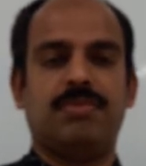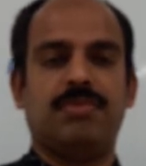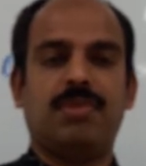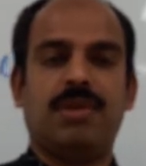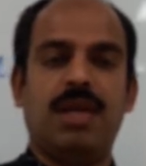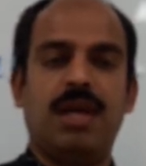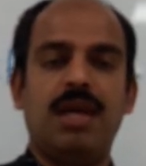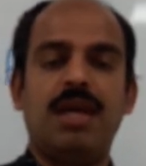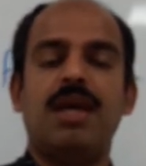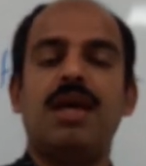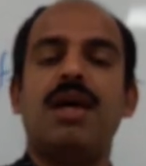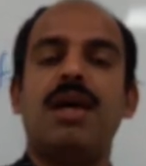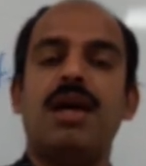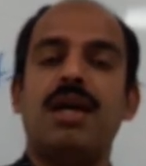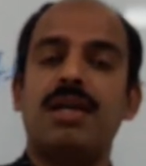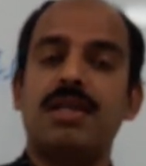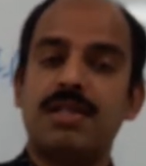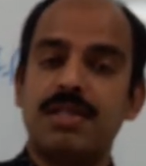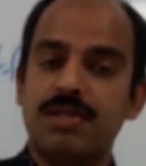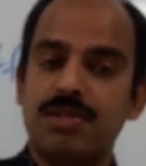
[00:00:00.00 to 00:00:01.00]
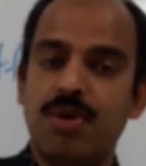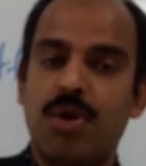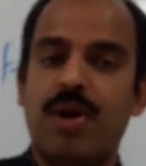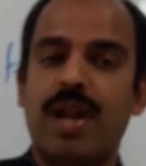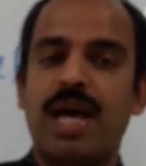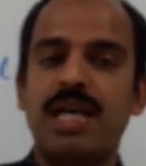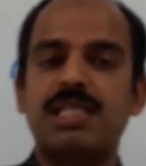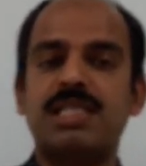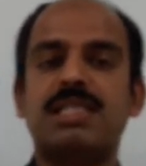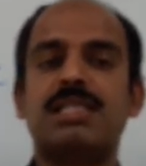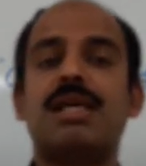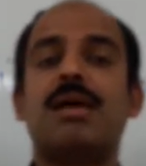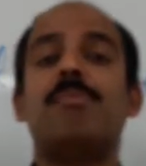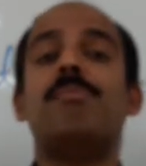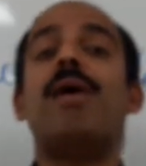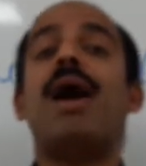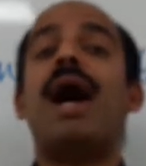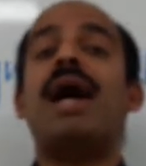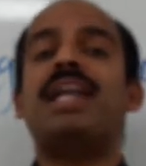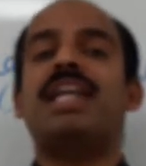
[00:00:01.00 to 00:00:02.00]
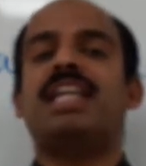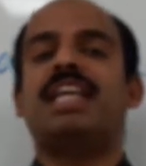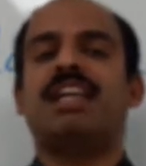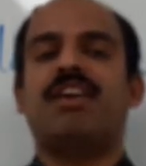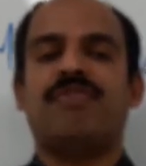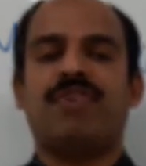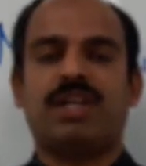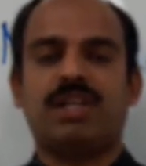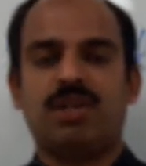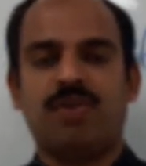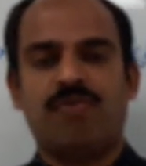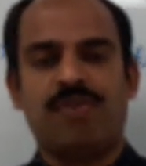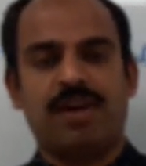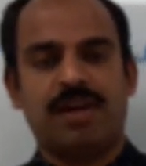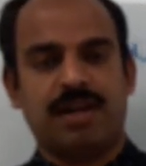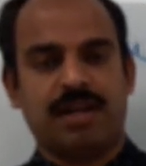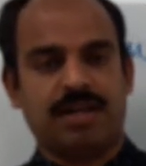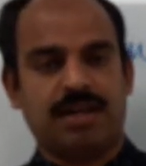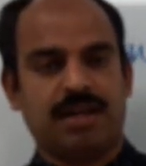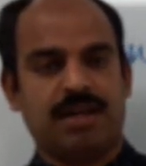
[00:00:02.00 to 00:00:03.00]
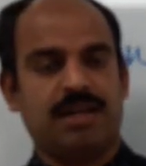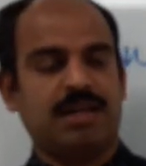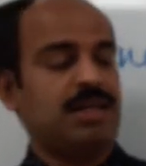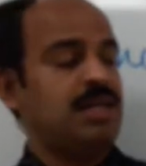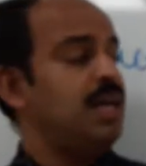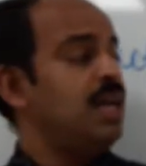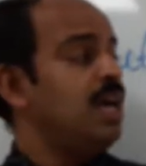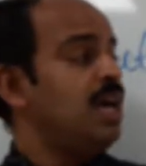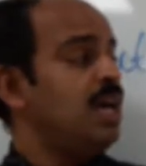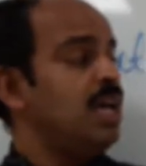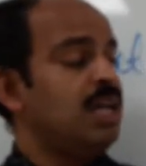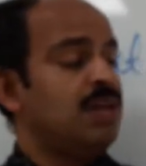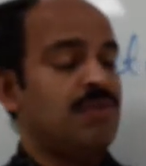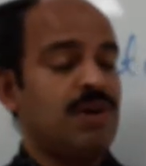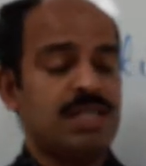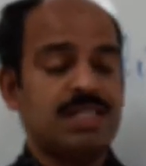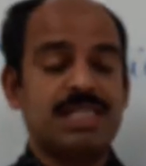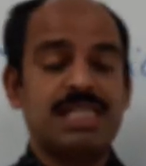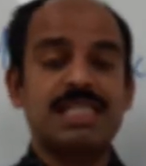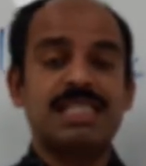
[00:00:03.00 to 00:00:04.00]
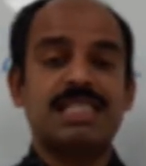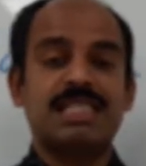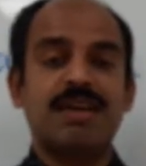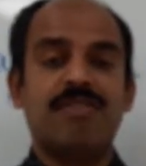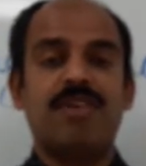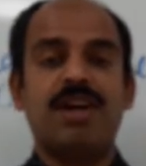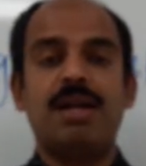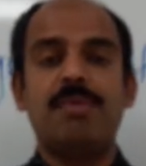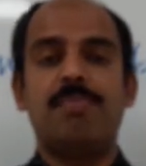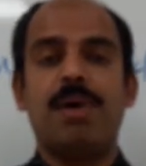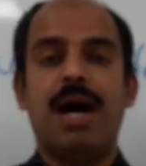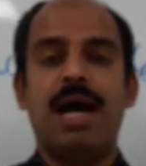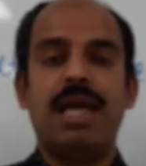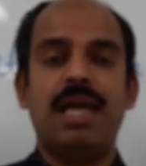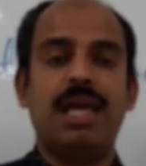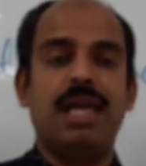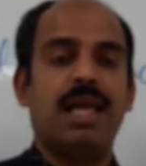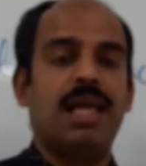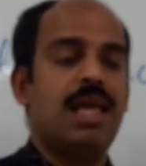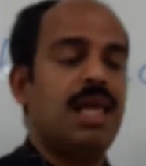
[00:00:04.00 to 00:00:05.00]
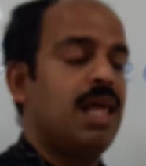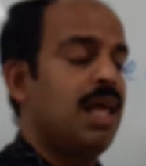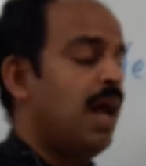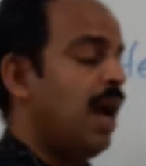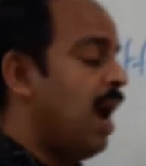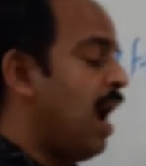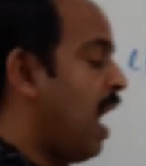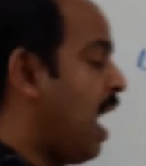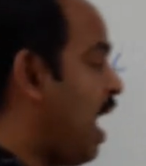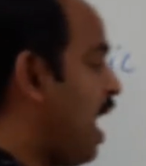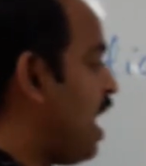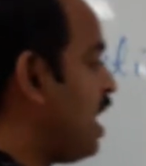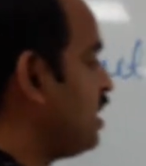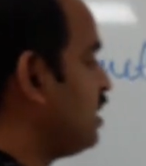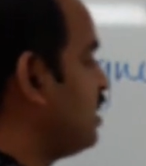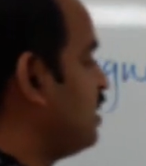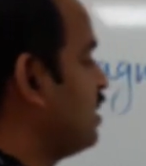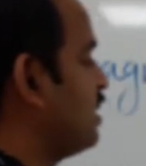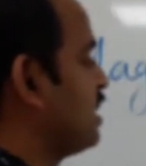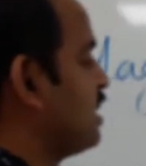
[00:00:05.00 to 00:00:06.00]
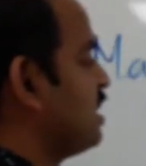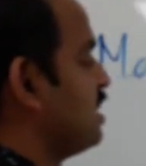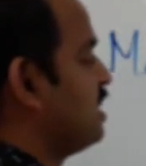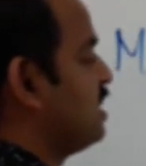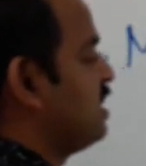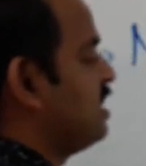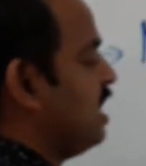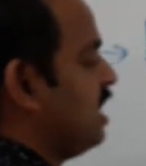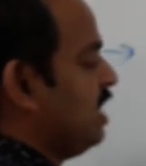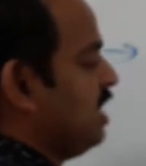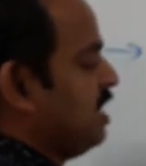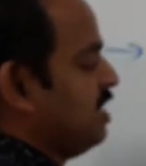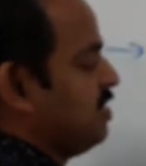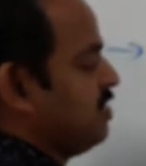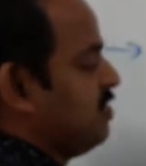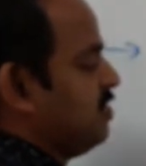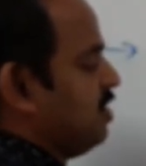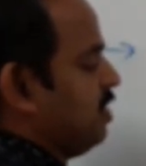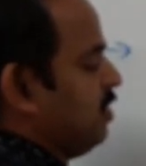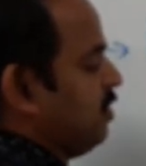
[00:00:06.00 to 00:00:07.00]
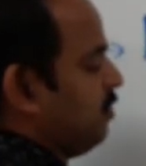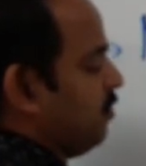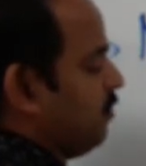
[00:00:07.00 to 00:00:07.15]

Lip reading: Okay, this is known as magnetic effect of electric current. It was discovered by Hans Christian Easter.